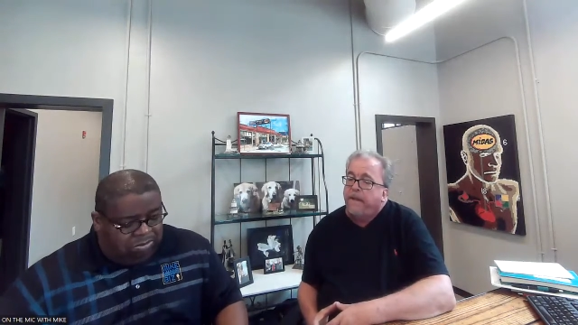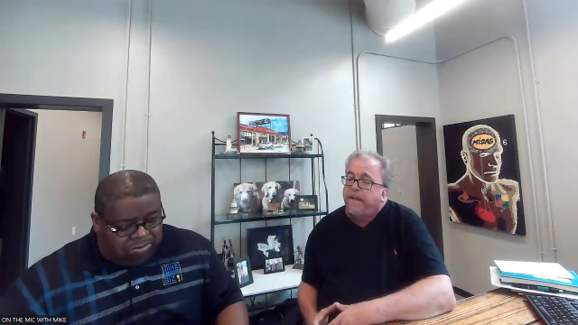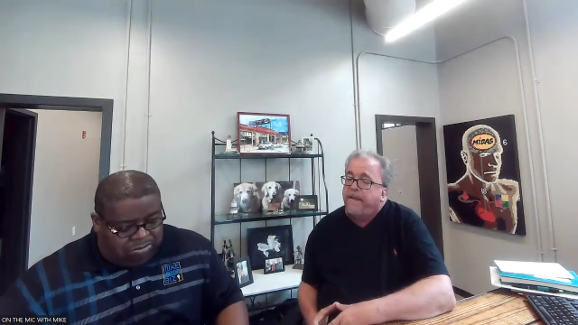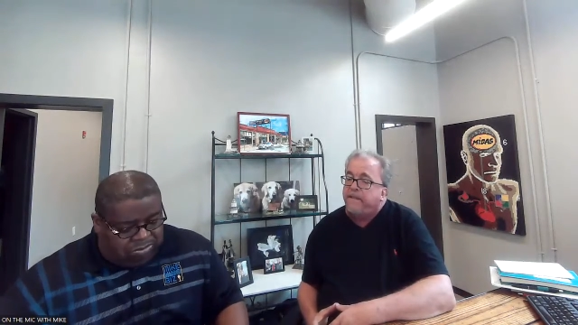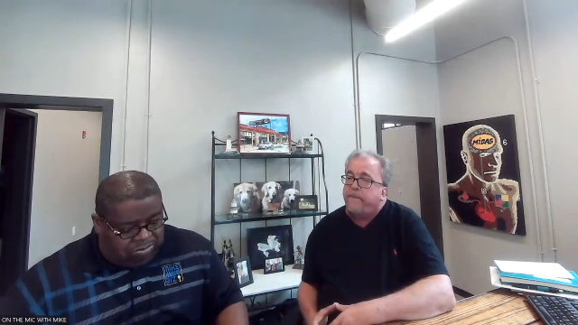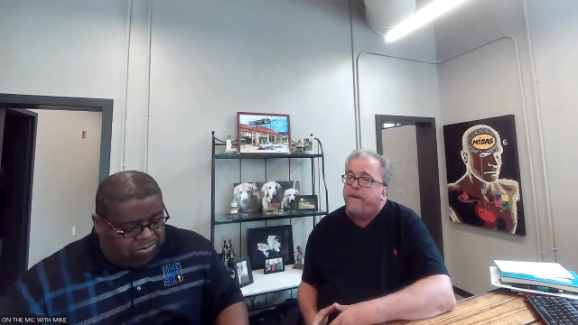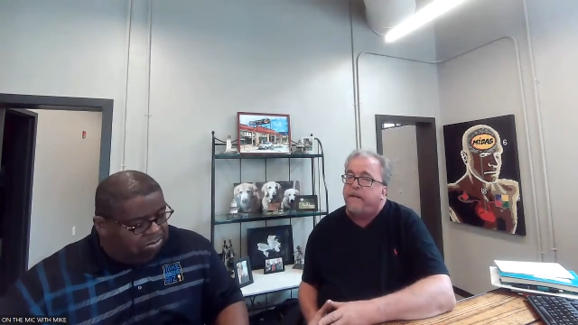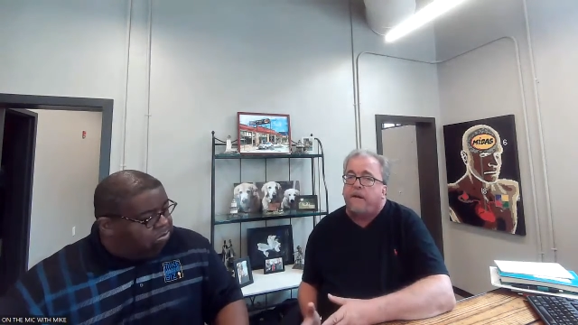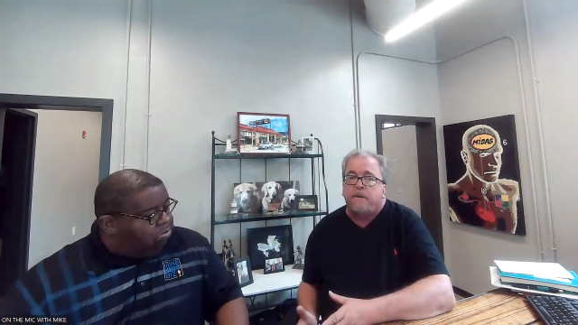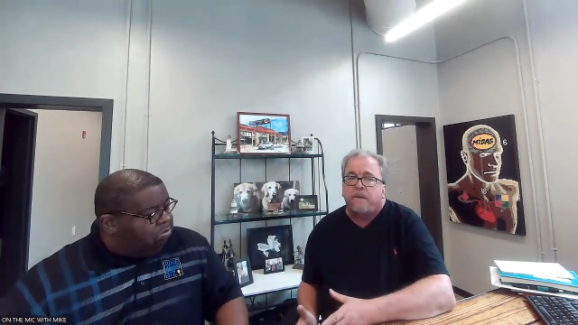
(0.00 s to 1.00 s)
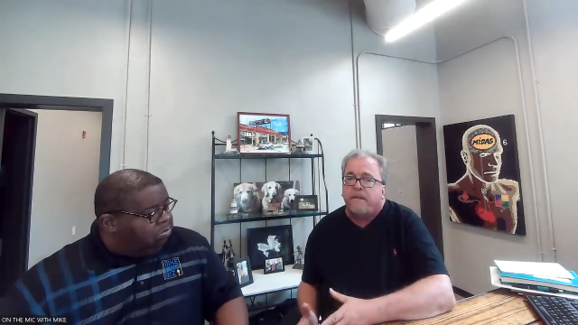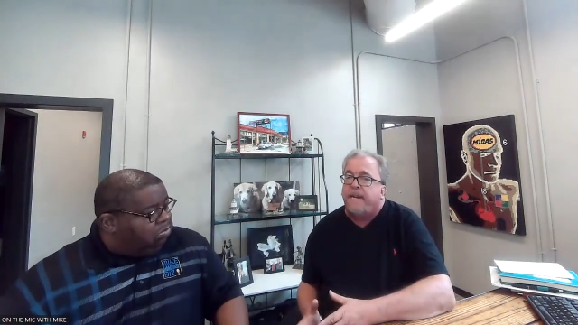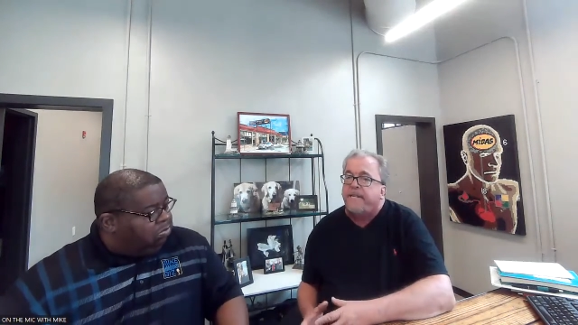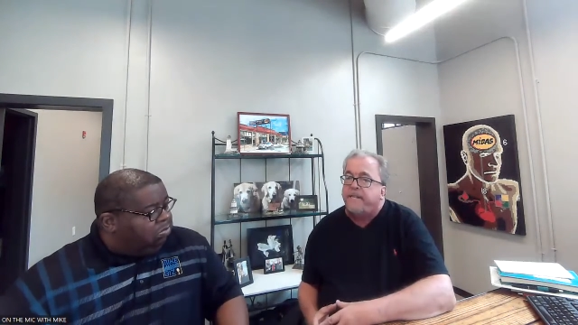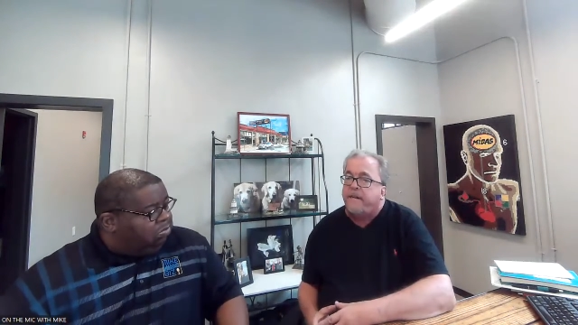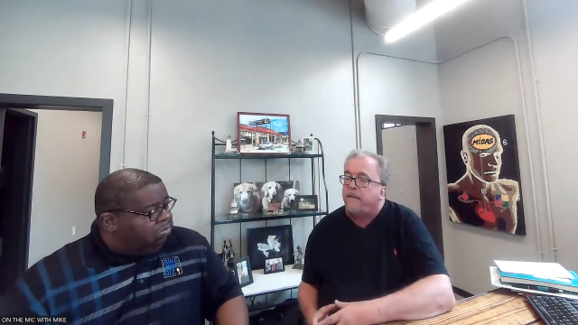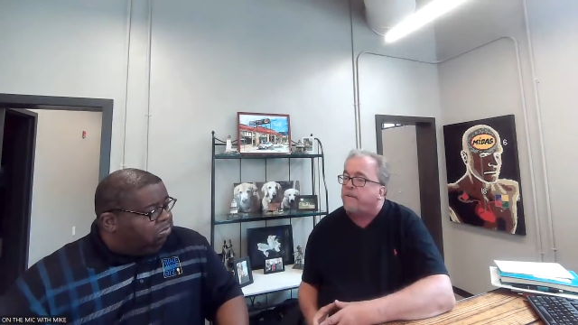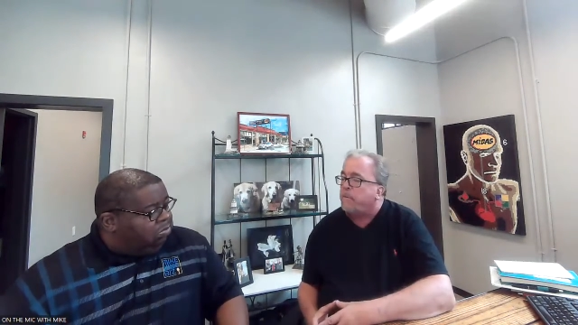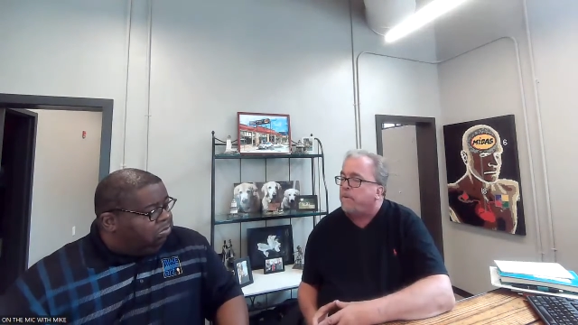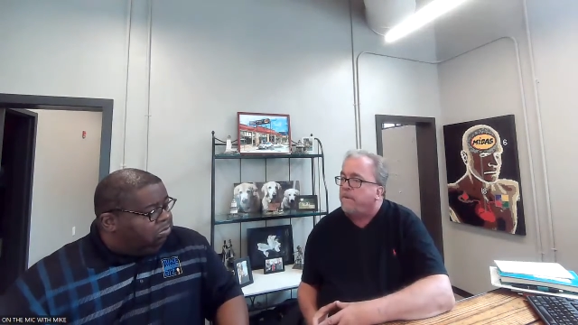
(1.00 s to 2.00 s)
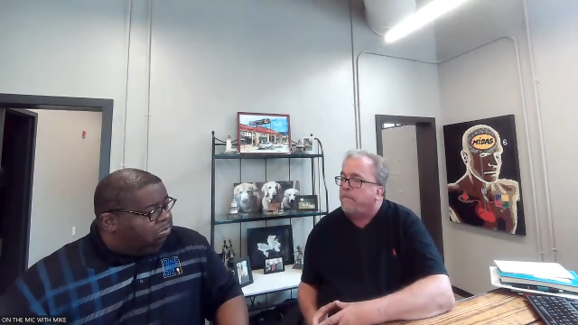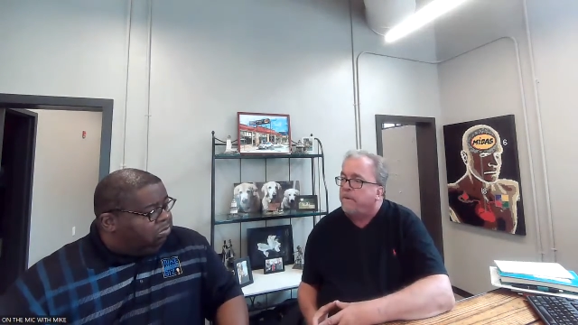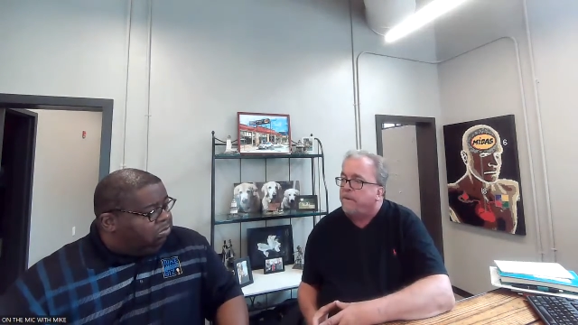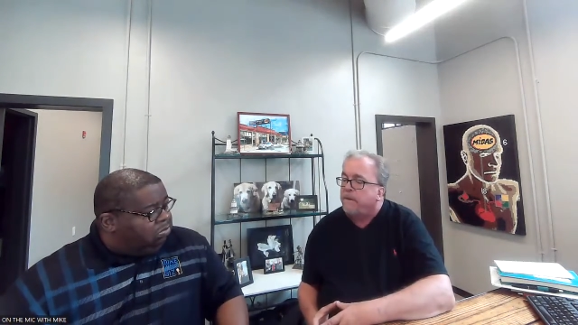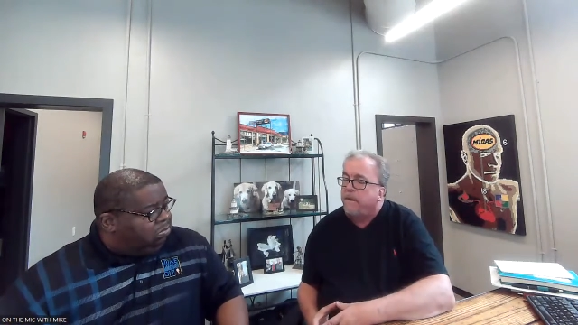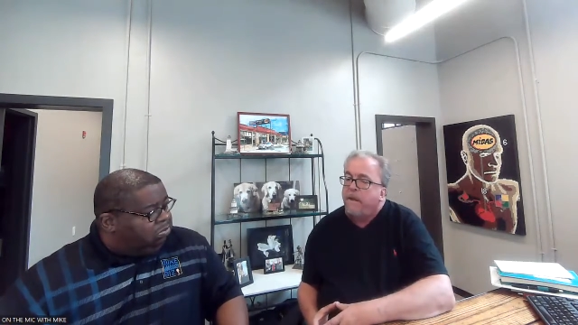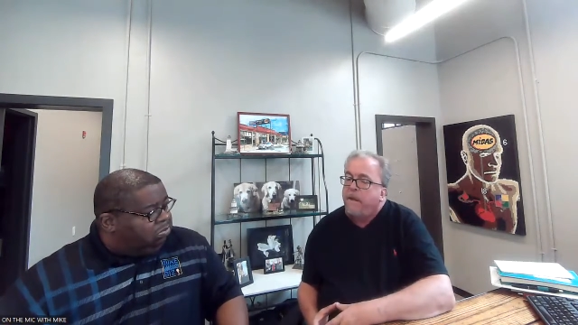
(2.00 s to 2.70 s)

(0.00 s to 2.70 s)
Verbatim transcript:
Speaker 1: That's about $190 worth of milk.